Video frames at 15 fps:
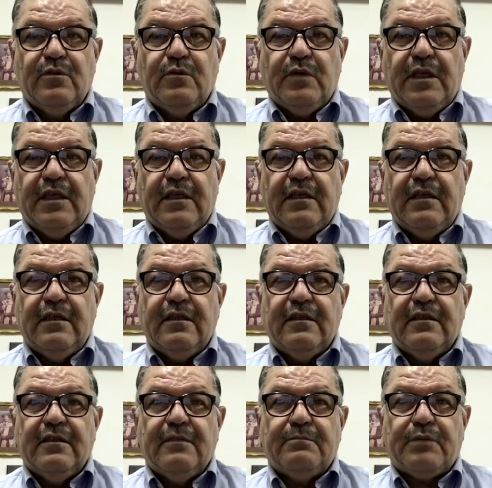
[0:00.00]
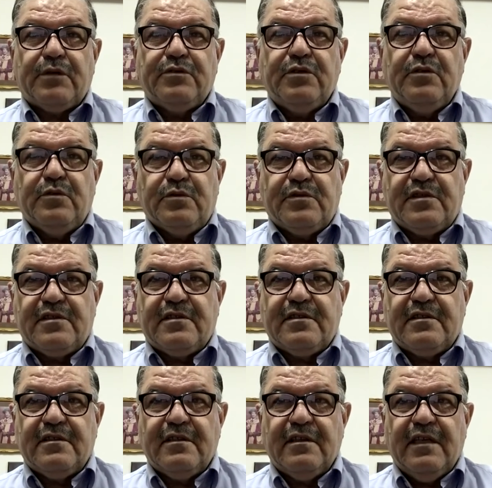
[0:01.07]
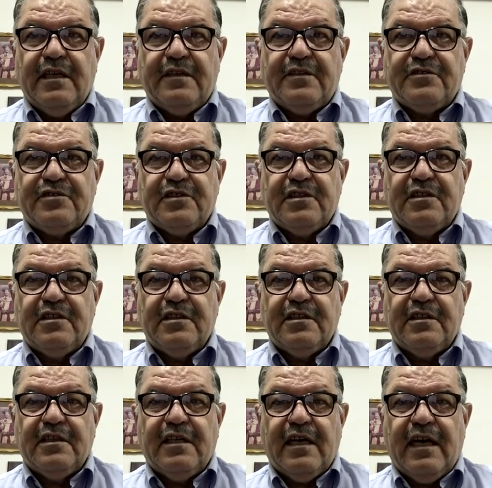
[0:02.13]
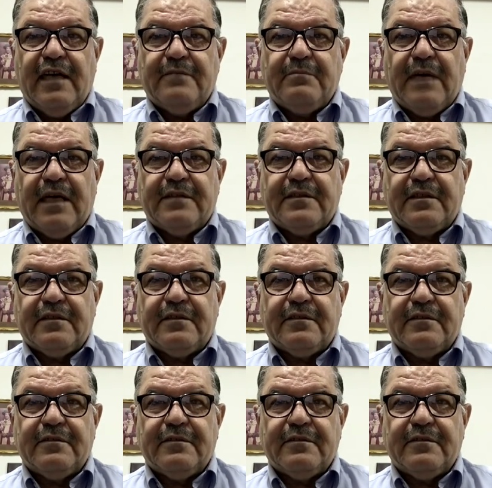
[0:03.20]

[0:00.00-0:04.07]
will produce energy and matter.